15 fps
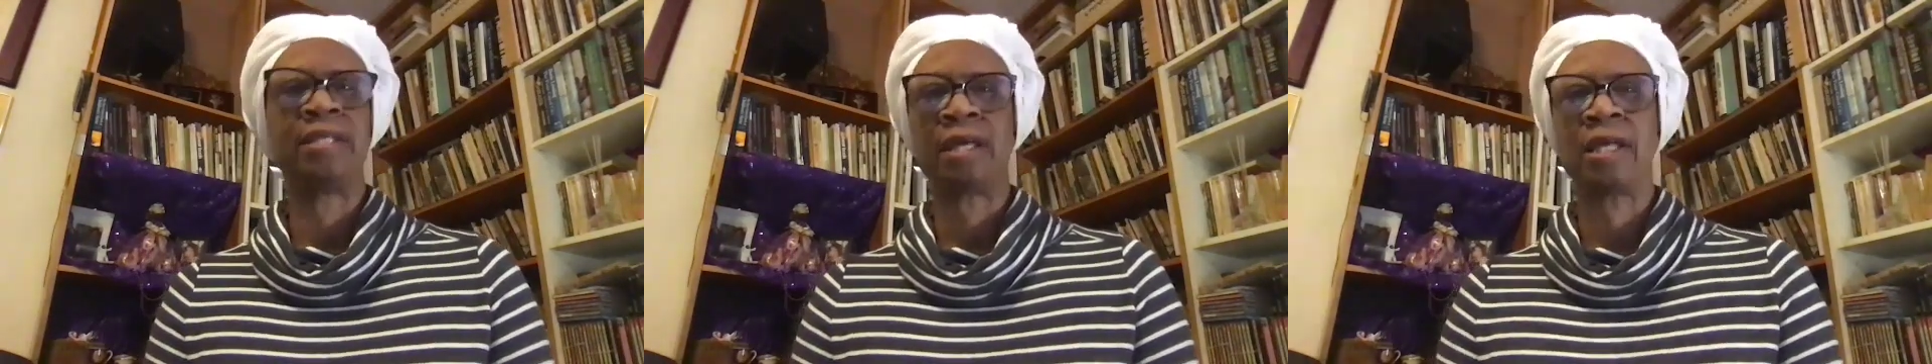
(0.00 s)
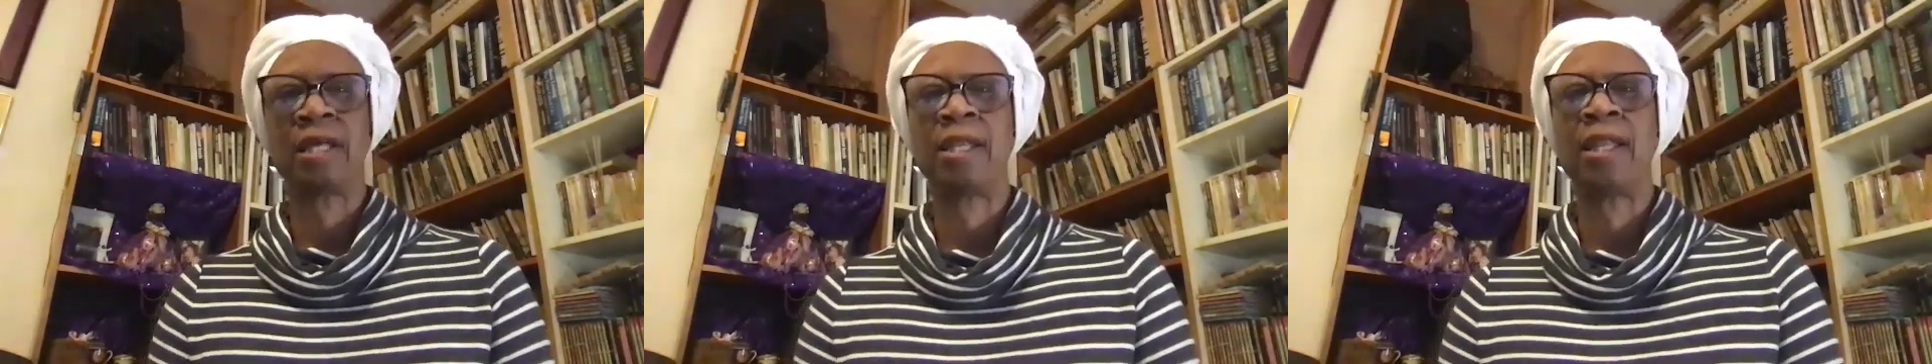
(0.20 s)

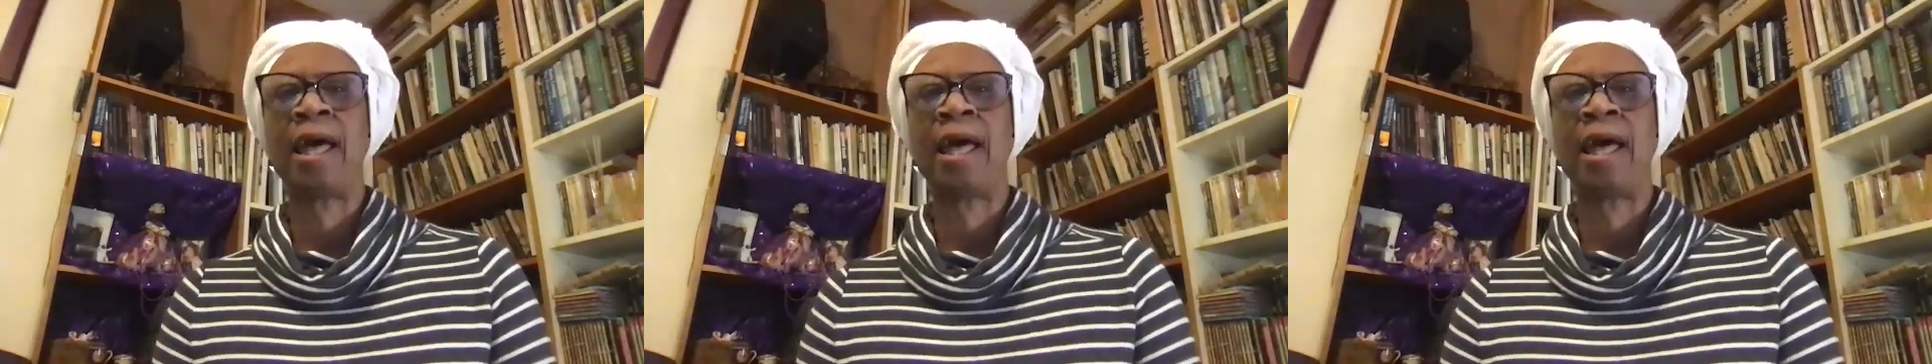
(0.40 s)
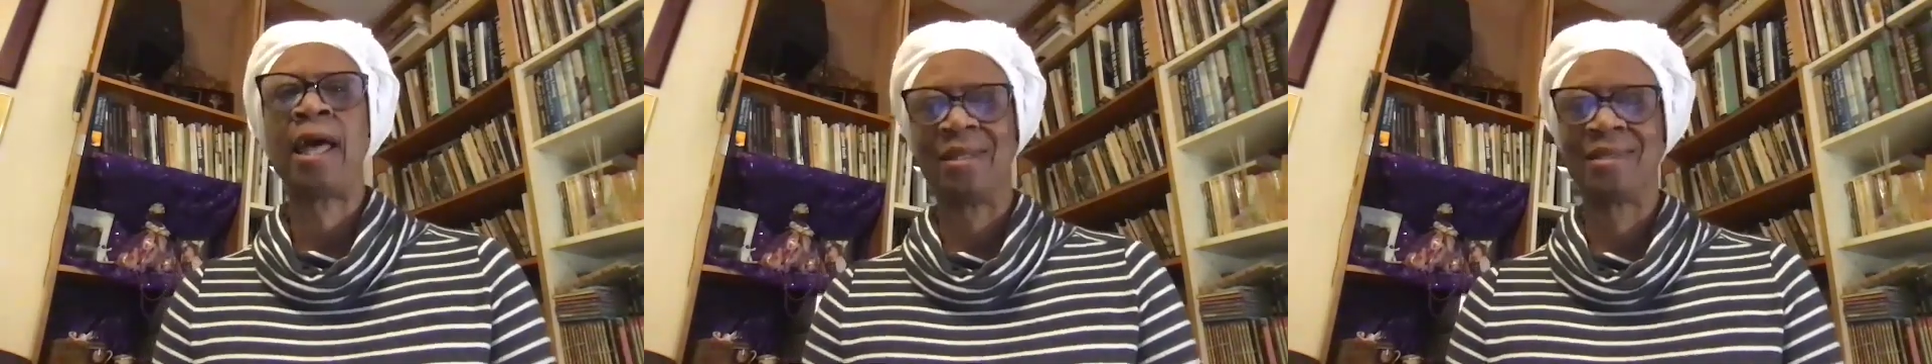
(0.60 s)

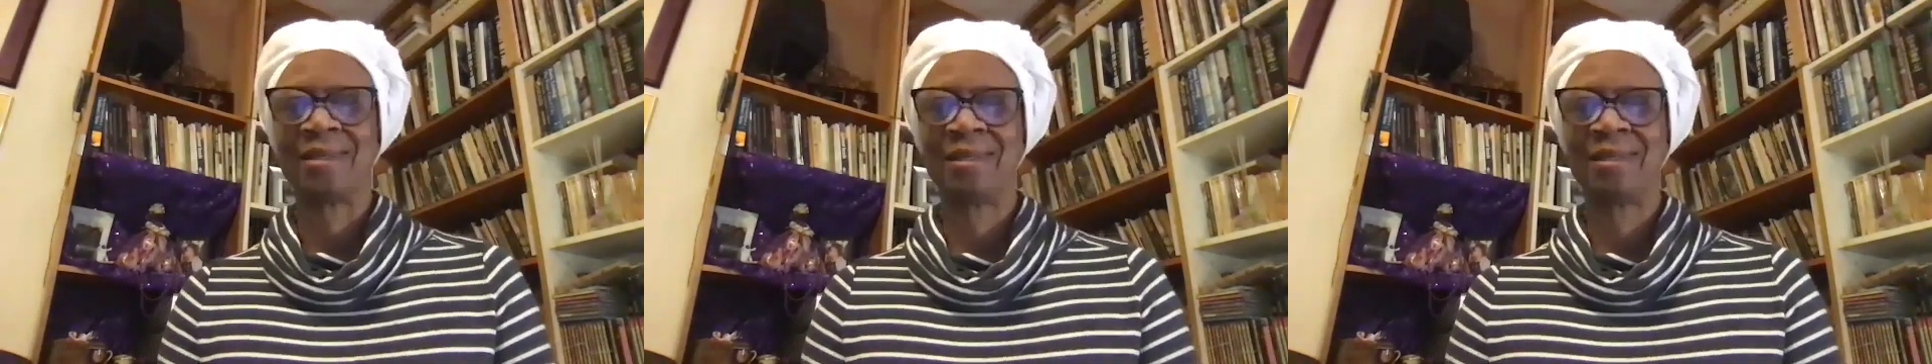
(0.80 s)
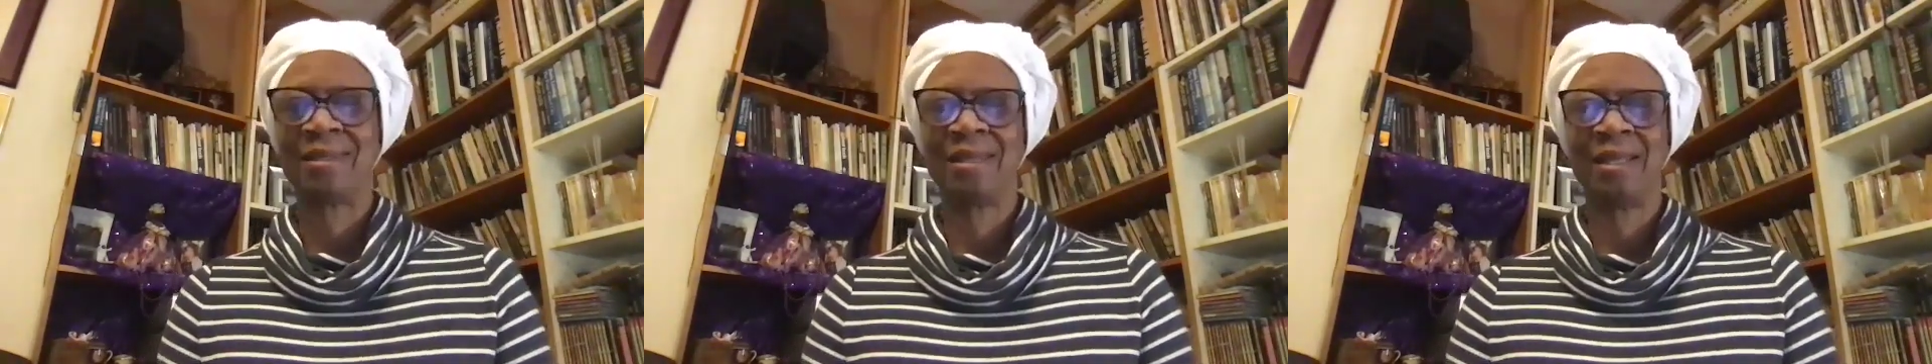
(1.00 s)
climate
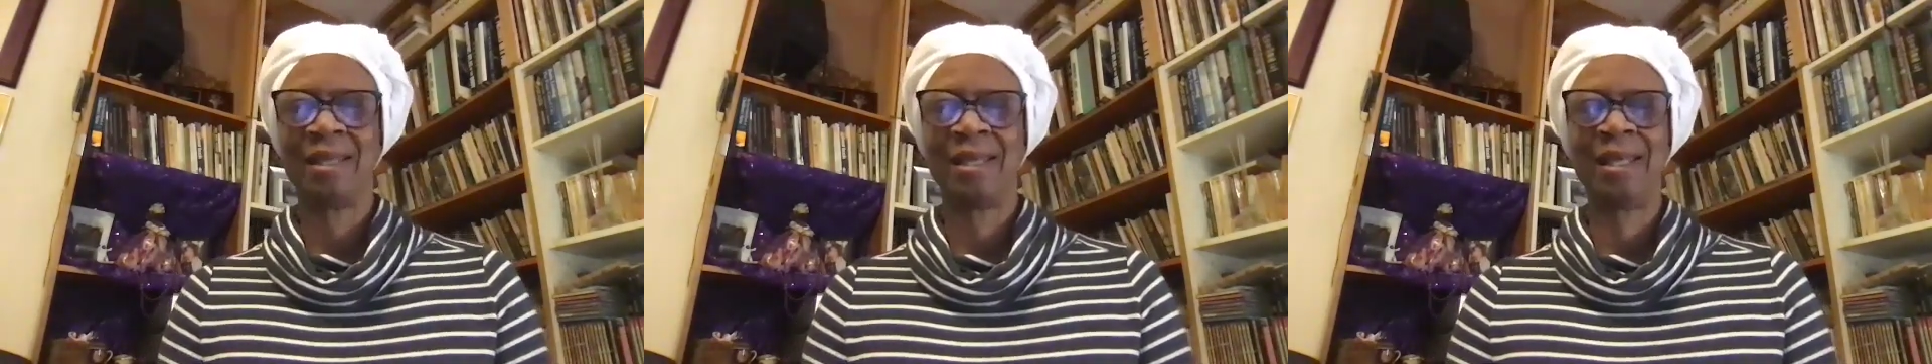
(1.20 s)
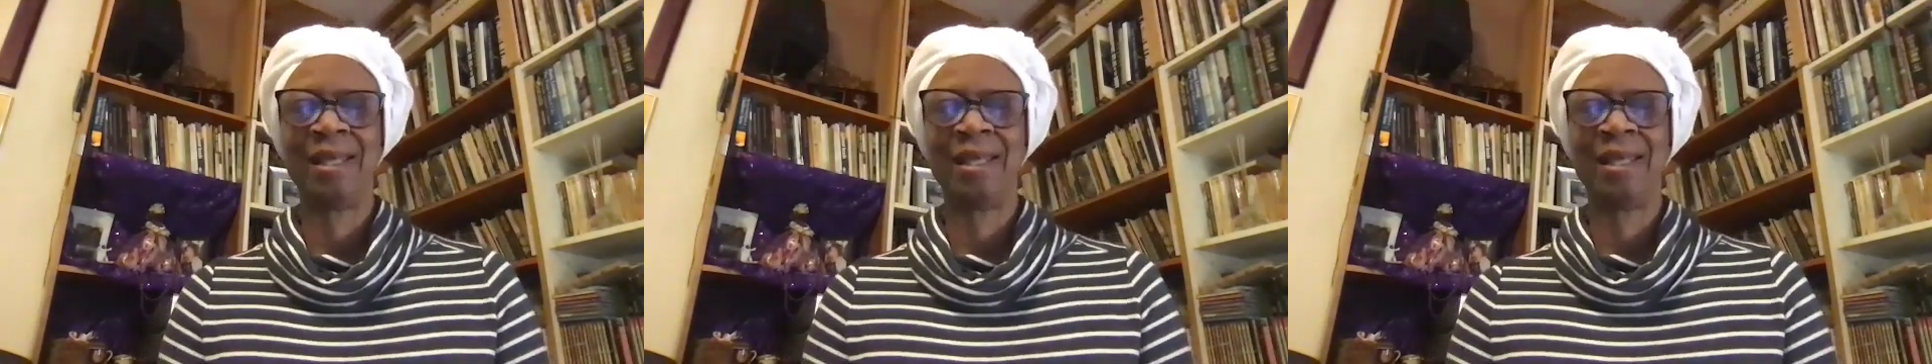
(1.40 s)

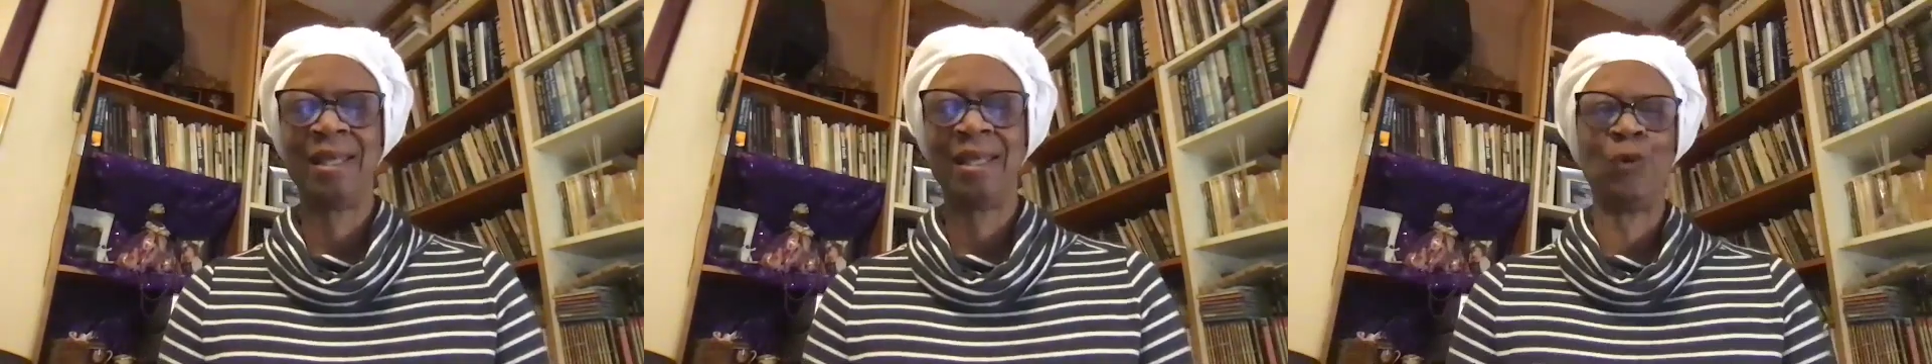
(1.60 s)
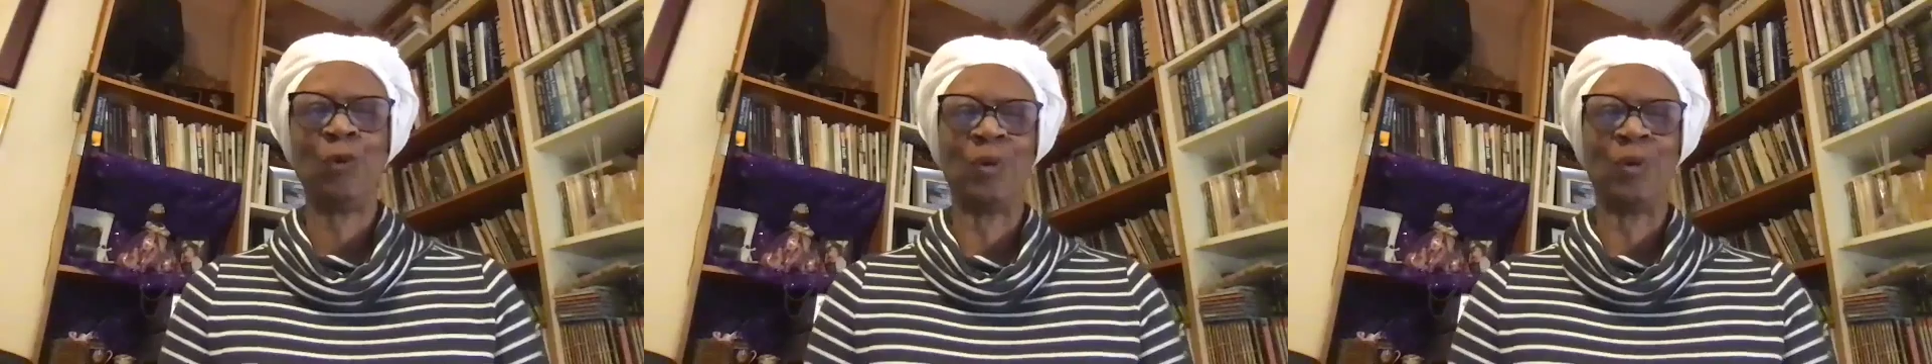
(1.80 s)
in you?